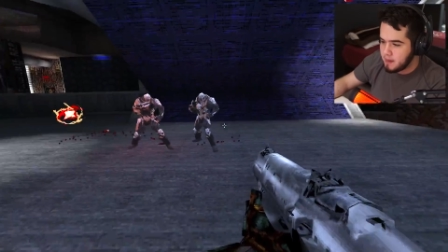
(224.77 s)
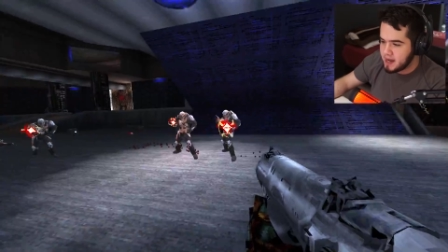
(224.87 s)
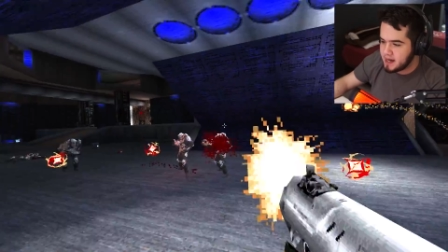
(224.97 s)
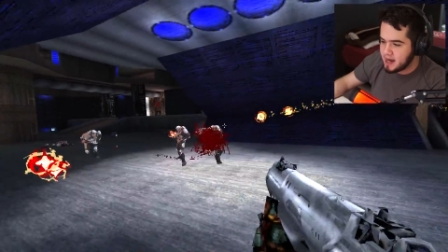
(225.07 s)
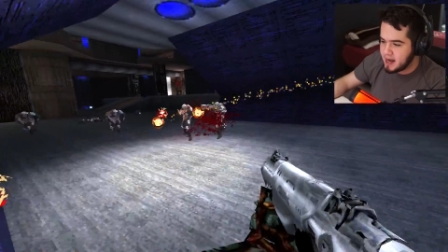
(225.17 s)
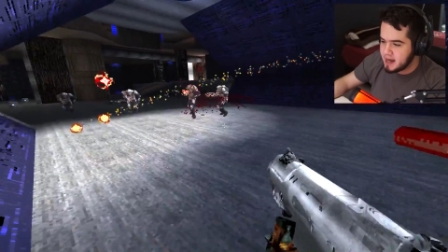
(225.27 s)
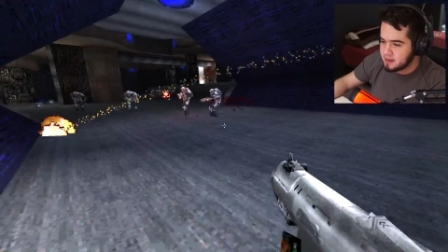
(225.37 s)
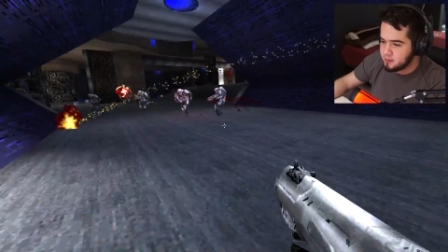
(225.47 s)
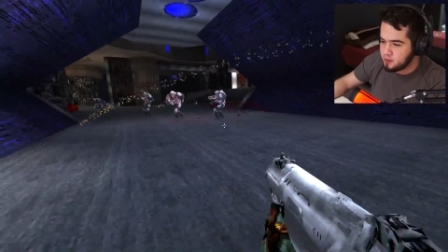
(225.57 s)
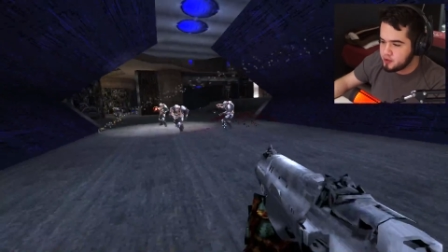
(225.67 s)
My
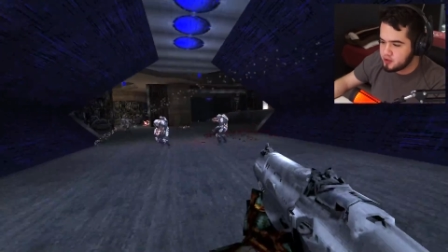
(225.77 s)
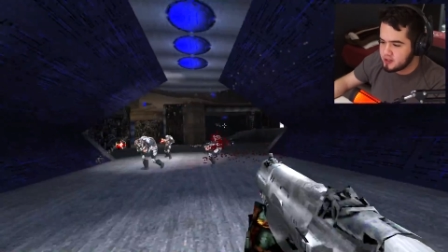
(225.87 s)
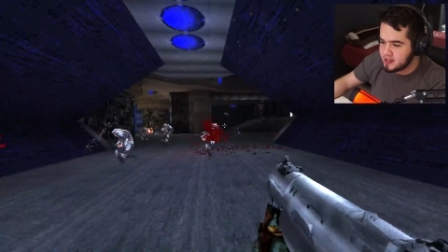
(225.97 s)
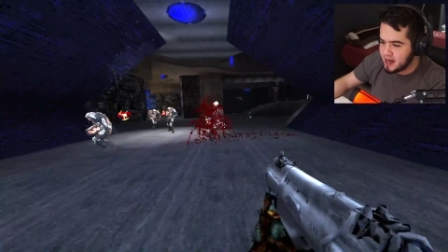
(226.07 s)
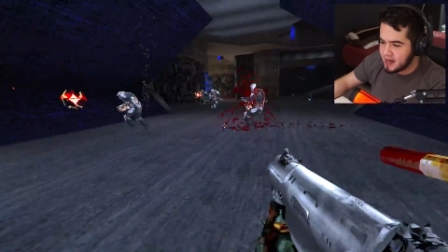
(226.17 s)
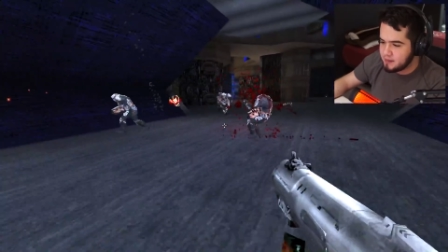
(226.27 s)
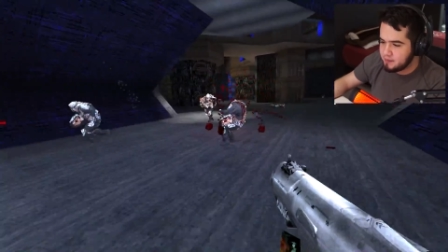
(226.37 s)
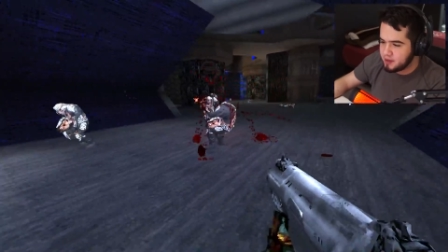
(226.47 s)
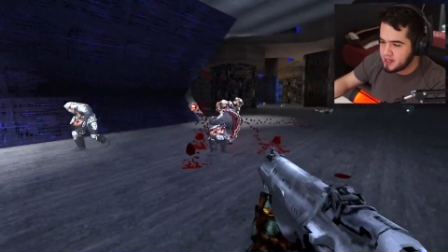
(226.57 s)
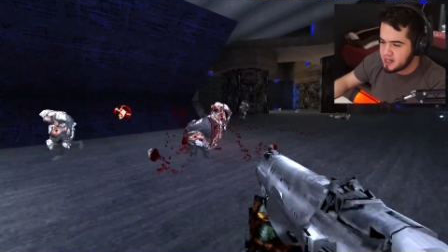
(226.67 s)
god, would you die,
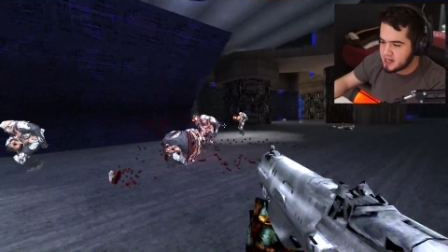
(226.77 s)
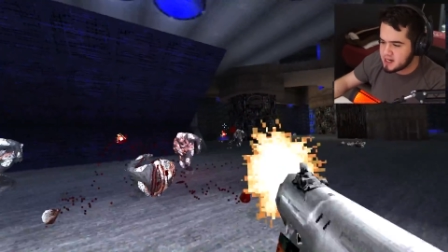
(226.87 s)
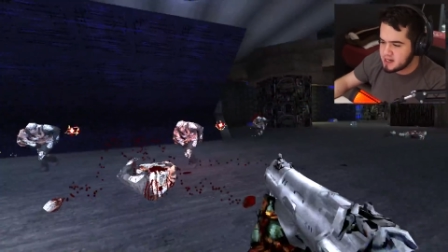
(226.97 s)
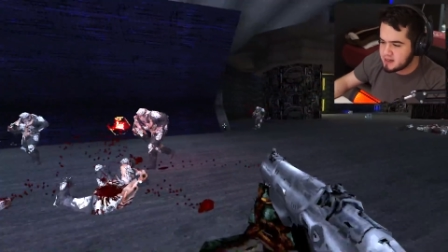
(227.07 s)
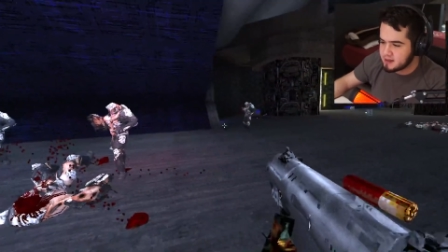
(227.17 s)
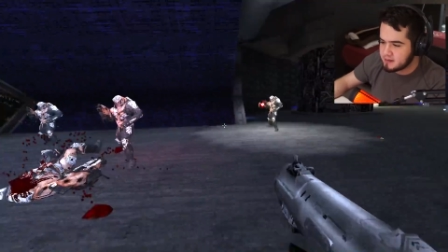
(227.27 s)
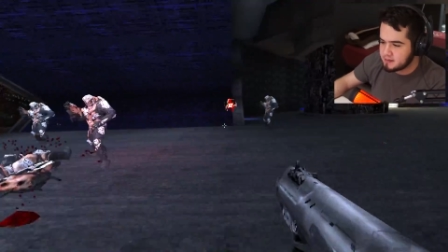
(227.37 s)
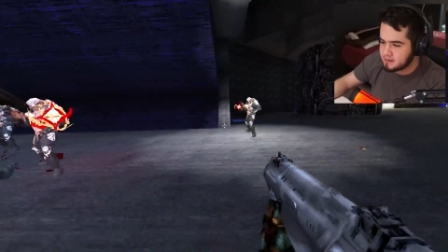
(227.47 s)
please?